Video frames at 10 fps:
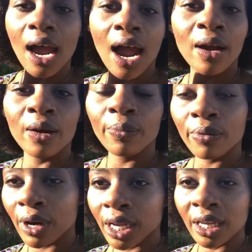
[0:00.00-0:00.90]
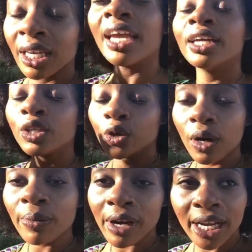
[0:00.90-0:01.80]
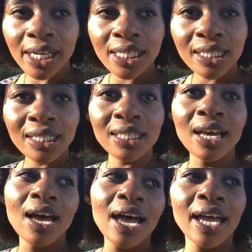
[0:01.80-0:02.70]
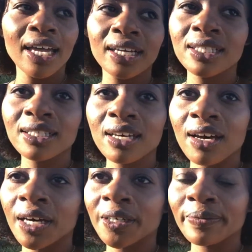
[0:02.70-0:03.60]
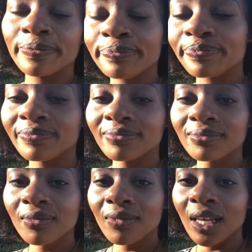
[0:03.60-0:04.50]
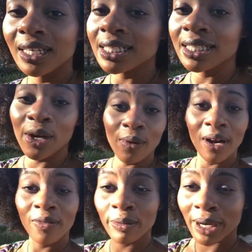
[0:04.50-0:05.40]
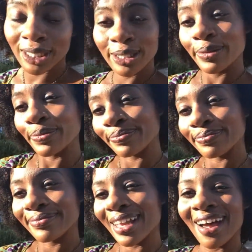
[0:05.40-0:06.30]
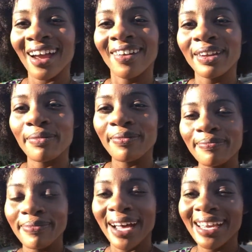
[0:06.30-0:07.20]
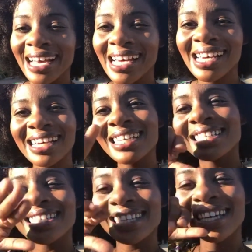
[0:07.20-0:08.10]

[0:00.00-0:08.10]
our pray in your prayers and um, stick around for part two. All right, bye guys.